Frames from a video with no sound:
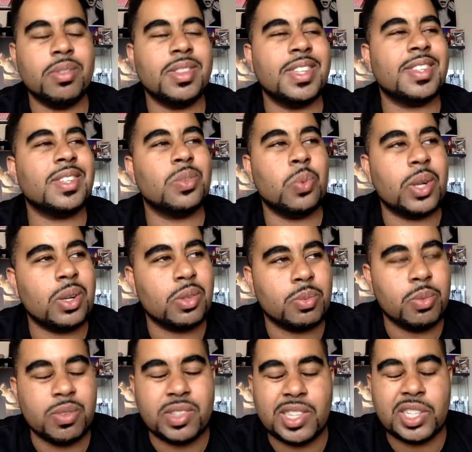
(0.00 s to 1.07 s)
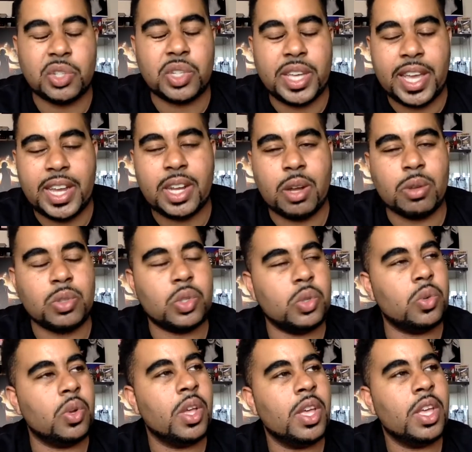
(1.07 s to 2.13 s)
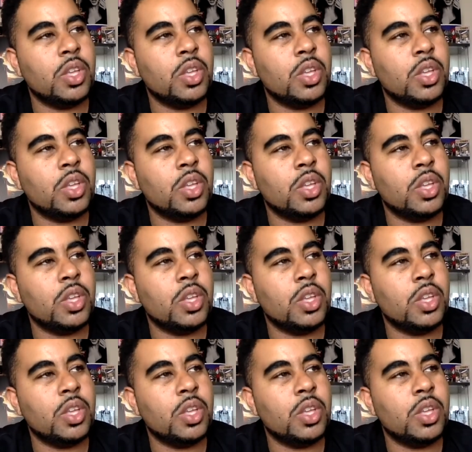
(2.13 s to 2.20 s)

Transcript: This is one of those movies that you can't go to,